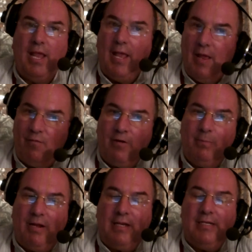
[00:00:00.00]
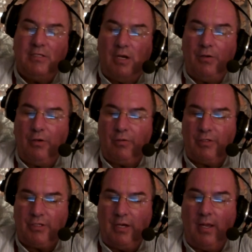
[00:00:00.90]
Everybody's under
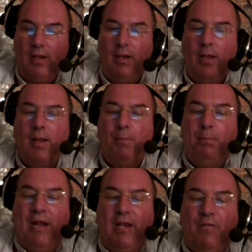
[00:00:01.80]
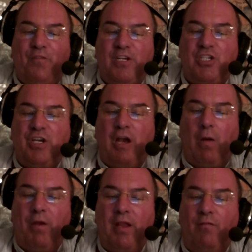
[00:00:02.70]
Krishna.
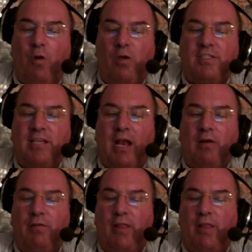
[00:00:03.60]
beneficiary of all sacrifice.